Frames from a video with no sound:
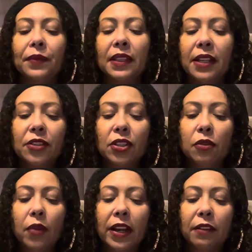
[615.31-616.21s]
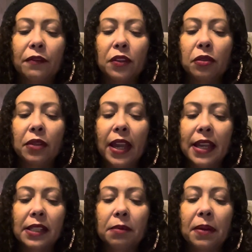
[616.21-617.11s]
They're still waiting for you. The
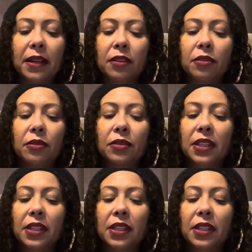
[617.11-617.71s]
Ace of Pentacles,